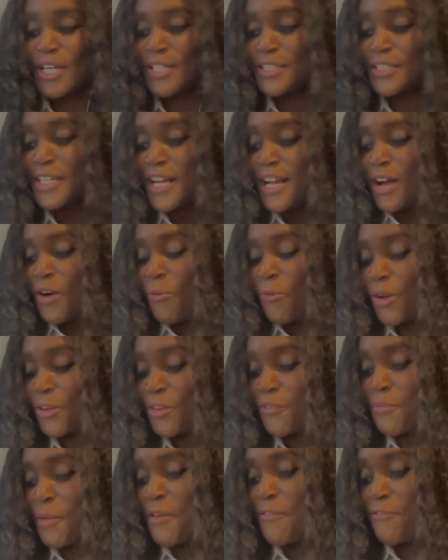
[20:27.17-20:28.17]
And
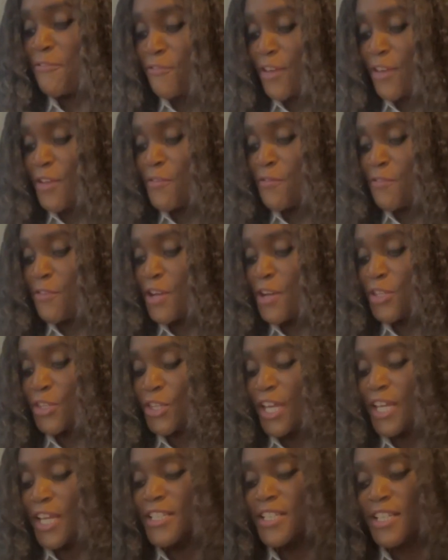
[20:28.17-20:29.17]
one of my favorite
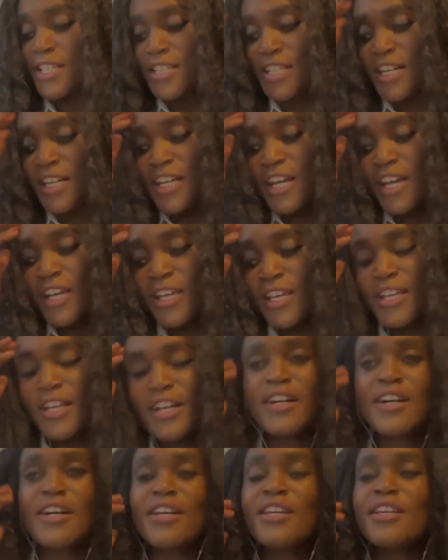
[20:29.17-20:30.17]
things is like,
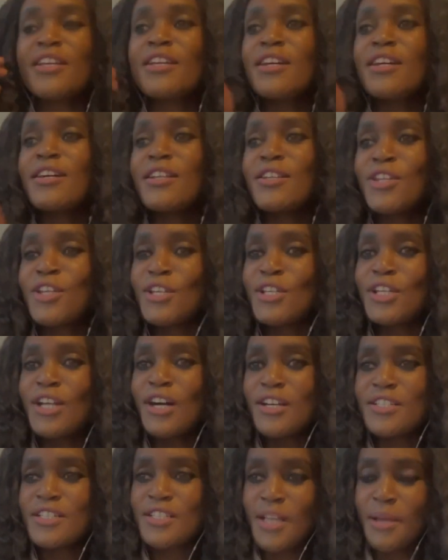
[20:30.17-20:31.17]
I think
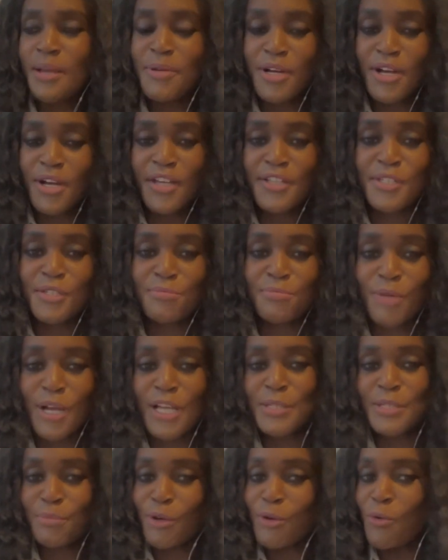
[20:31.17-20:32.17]
last summer
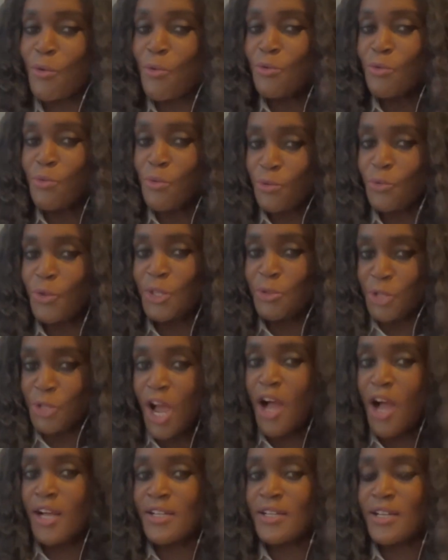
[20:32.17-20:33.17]
I spoke with
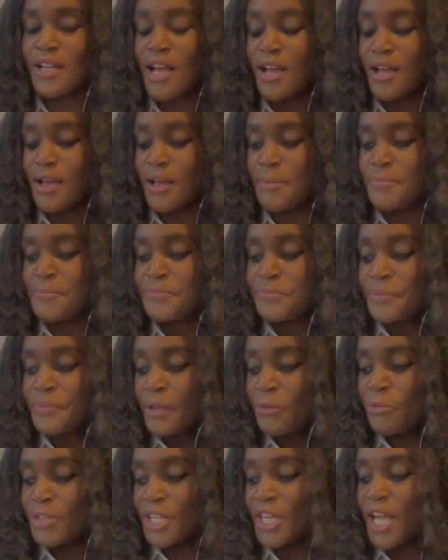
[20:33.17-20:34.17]

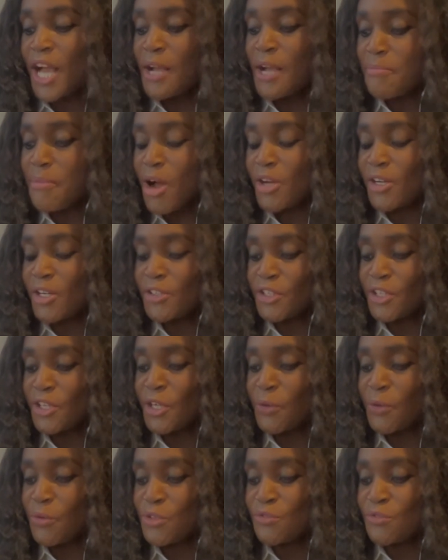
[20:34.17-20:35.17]
a young man. I
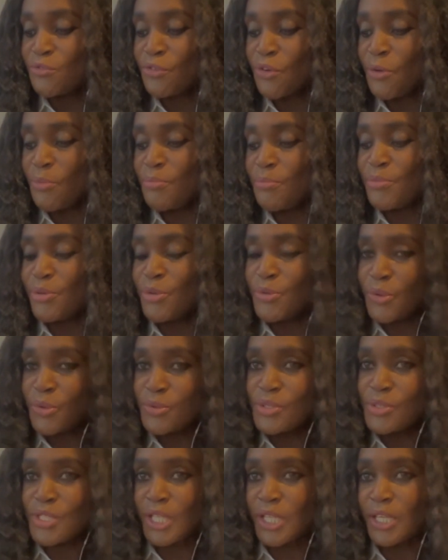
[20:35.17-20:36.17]
think he was from
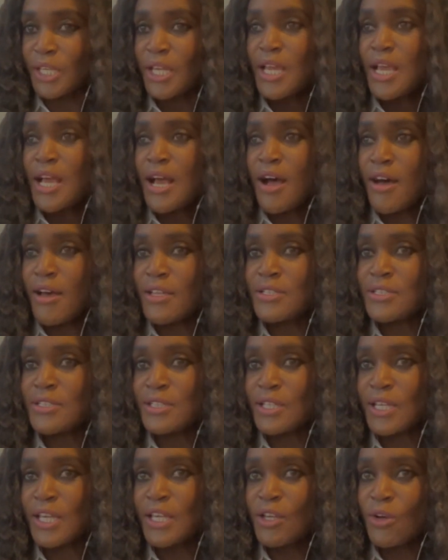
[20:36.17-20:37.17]
Burundi,
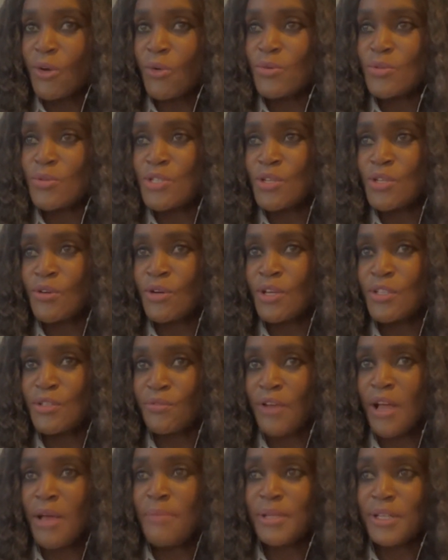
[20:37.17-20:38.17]
and he also,
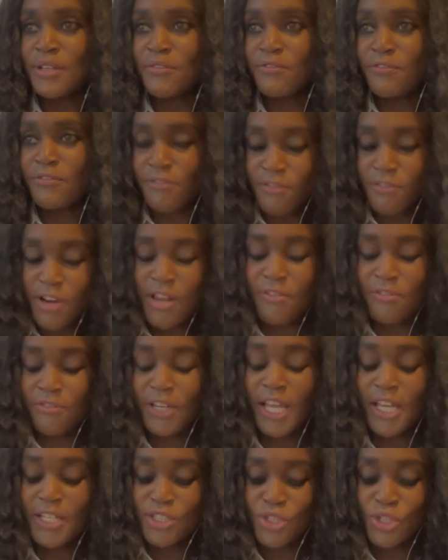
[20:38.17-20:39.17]
his family
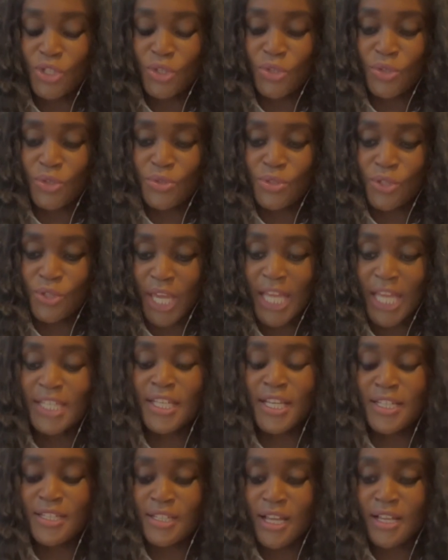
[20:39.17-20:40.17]
fled to
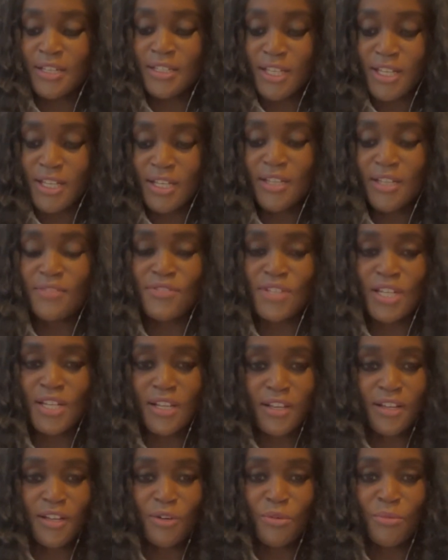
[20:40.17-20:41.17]
Kenya, and he lives
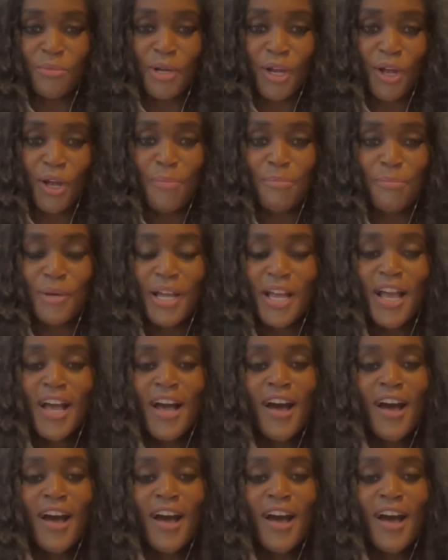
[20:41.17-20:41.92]
in Kakuma camp.